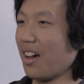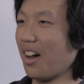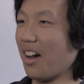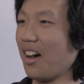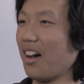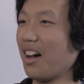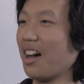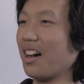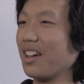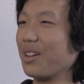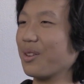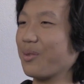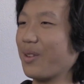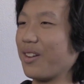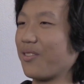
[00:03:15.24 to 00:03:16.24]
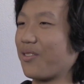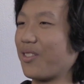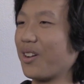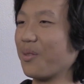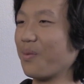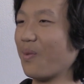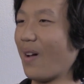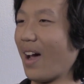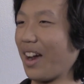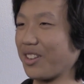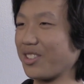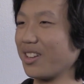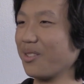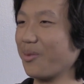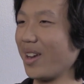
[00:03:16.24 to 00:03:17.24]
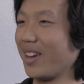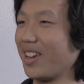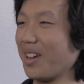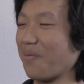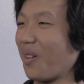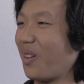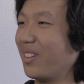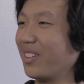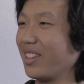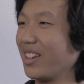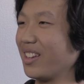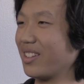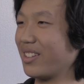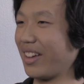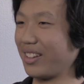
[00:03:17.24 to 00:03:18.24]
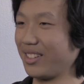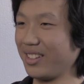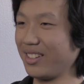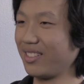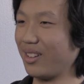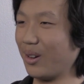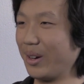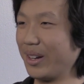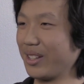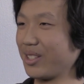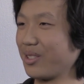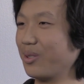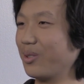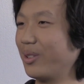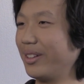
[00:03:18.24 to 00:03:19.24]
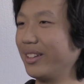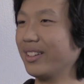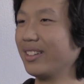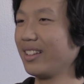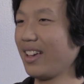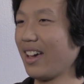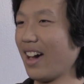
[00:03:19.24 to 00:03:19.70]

Uh, it went from actually waking up early, like going to school,